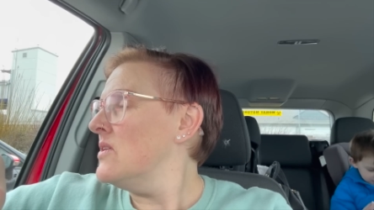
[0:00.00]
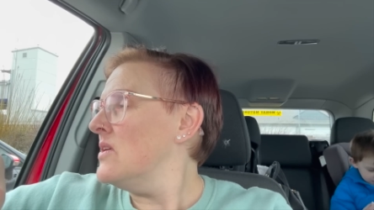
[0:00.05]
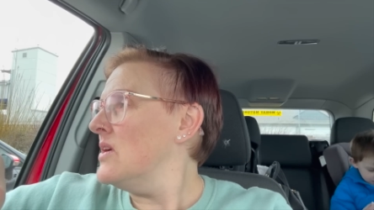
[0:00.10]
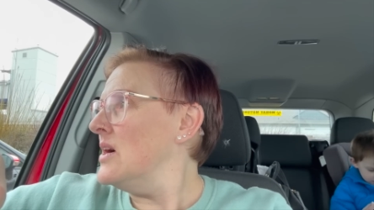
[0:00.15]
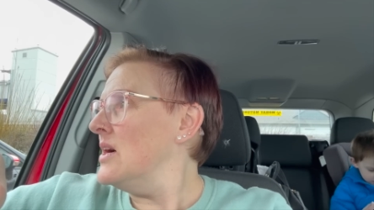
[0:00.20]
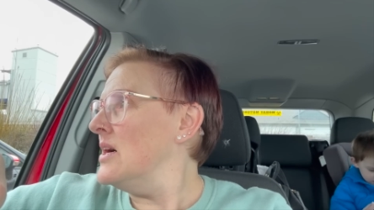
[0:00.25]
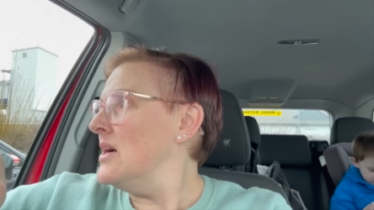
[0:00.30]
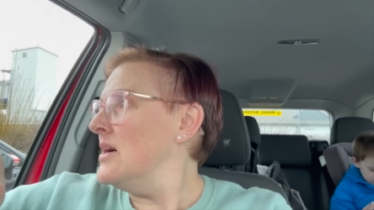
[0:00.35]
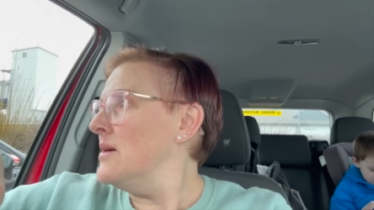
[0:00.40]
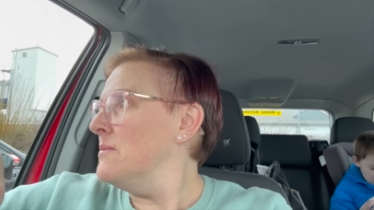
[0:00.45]

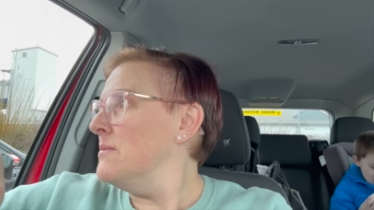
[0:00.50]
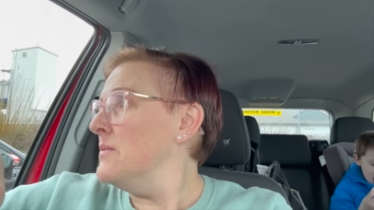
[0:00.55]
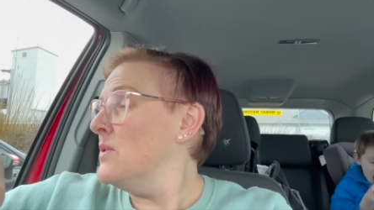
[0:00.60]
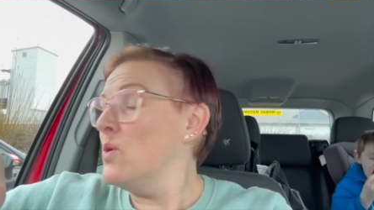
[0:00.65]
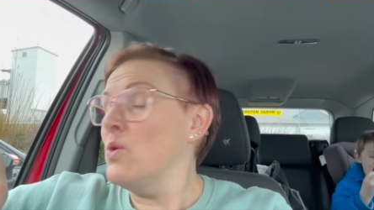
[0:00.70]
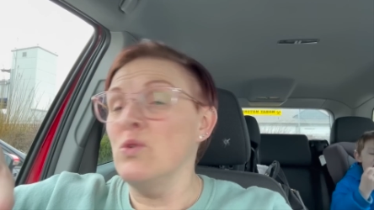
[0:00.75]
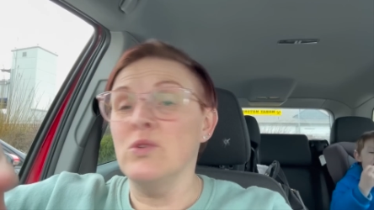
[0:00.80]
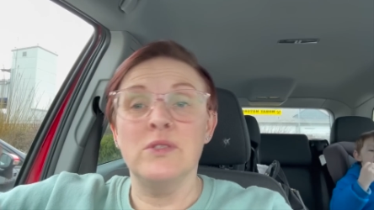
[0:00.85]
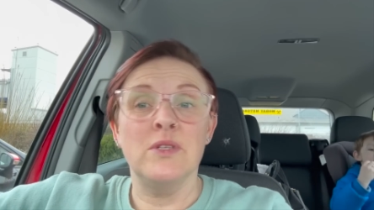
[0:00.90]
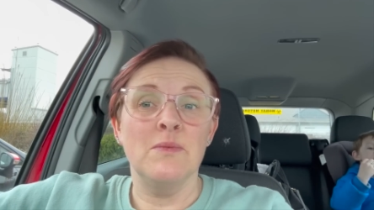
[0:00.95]
um,
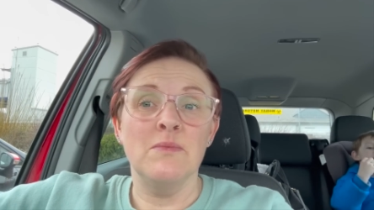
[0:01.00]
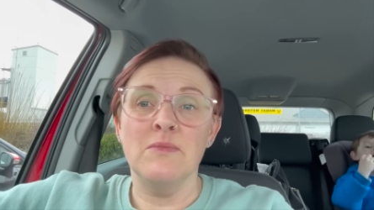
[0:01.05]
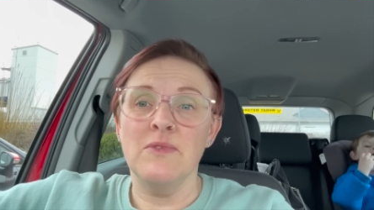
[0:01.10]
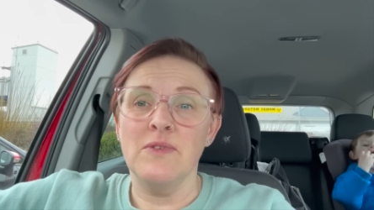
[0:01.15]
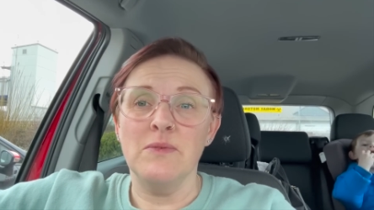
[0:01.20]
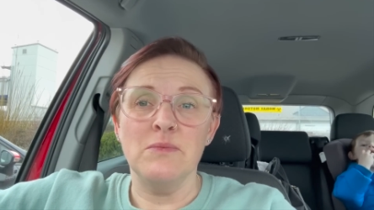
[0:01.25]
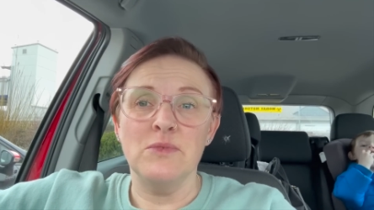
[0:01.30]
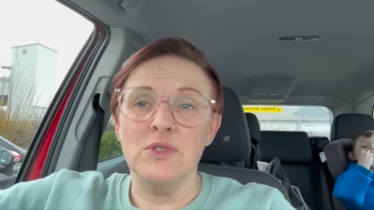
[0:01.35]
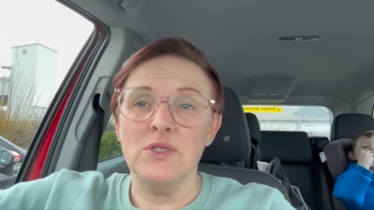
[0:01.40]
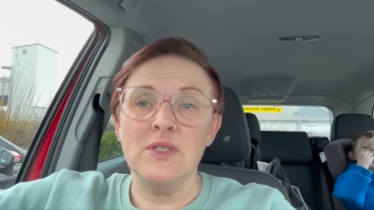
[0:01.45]
or some of
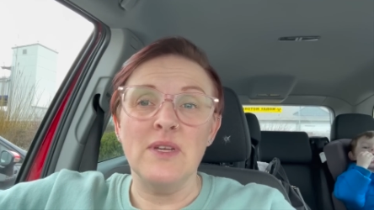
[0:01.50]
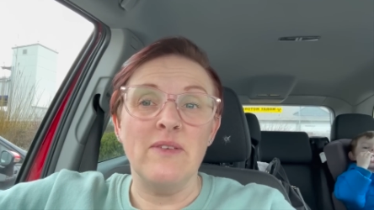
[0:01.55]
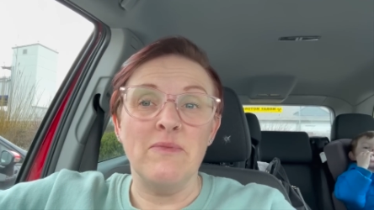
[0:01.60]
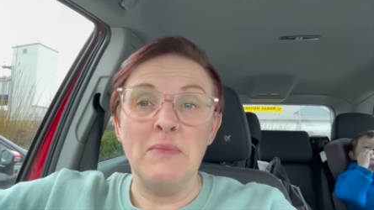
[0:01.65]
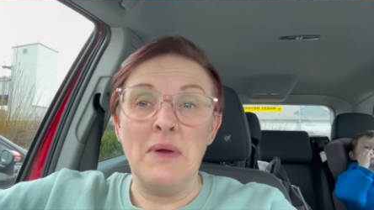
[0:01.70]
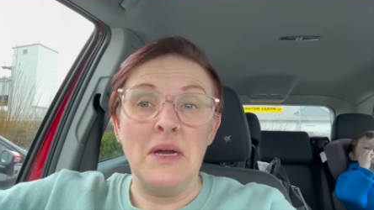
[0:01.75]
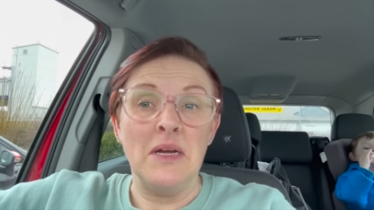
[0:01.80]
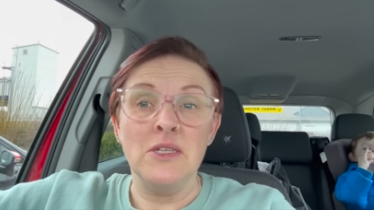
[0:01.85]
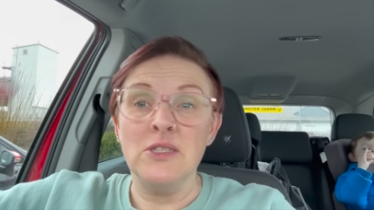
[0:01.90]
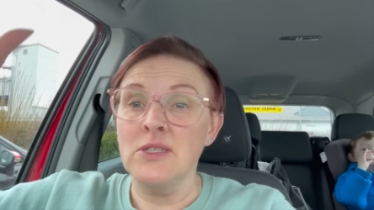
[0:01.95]
them just have
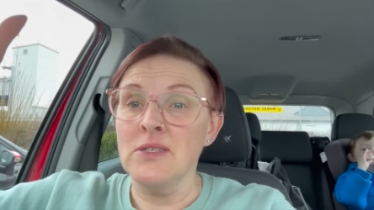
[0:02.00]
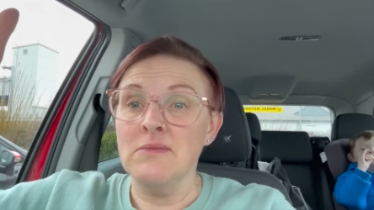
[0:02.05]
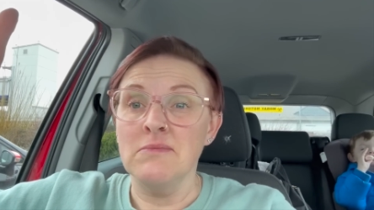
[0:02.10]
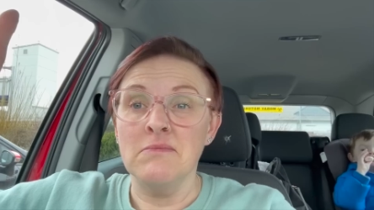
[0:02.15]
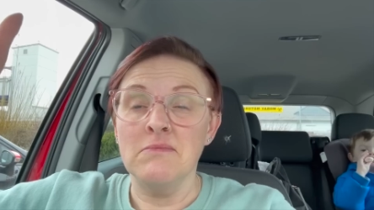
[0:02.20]
mash